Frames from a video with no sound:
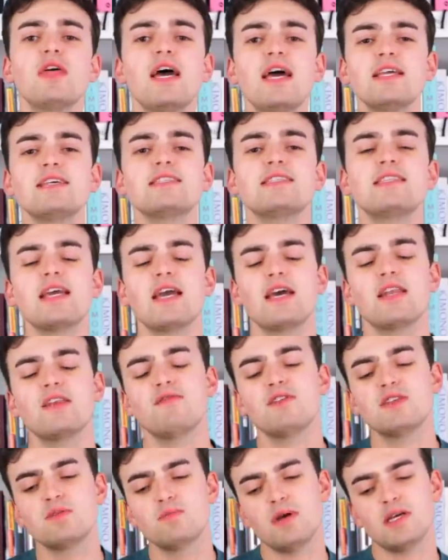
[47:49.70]
that is the end
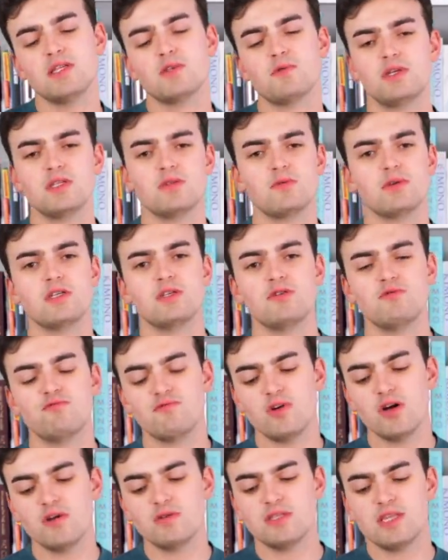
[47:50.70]
of this May 2022
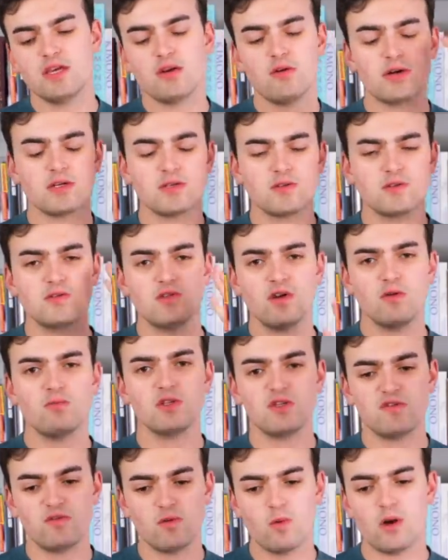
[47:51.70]
roast. Thank you guys so
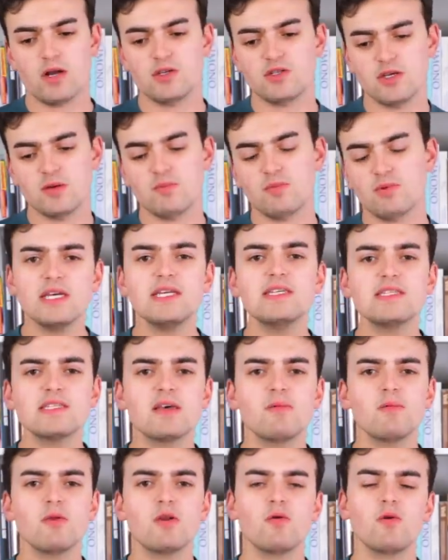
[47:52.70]
much for watching. Please
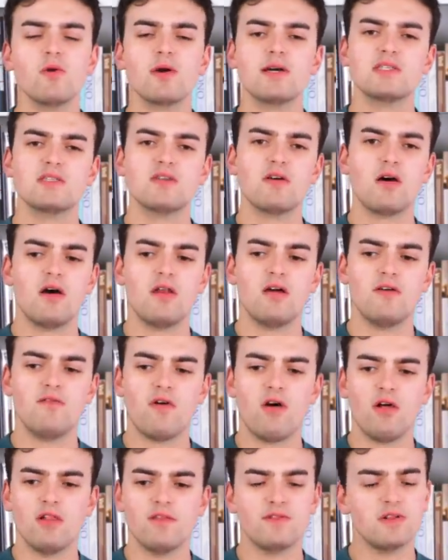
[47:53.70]
let me know what you guys thought of
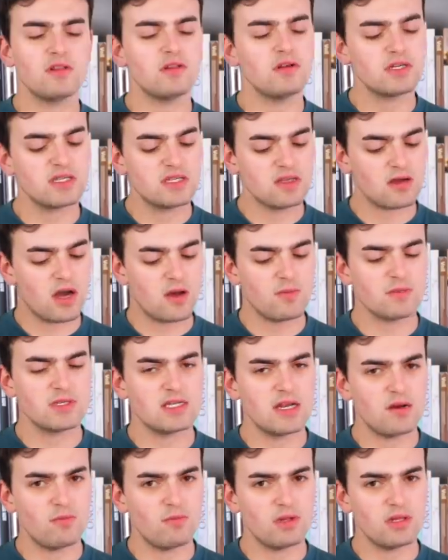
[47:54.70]
all of the looks in the comments
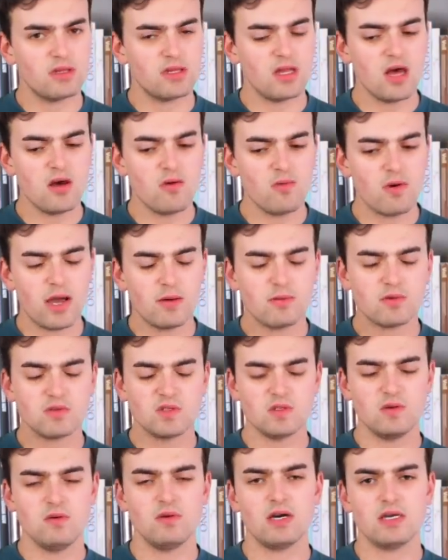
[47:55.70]
down below. I will
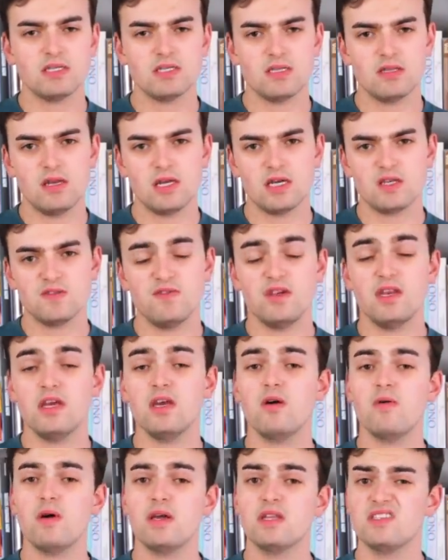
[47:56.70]
see you guys in the next
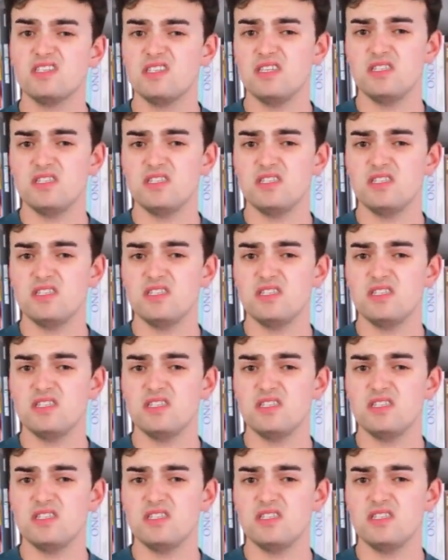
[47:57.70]
video and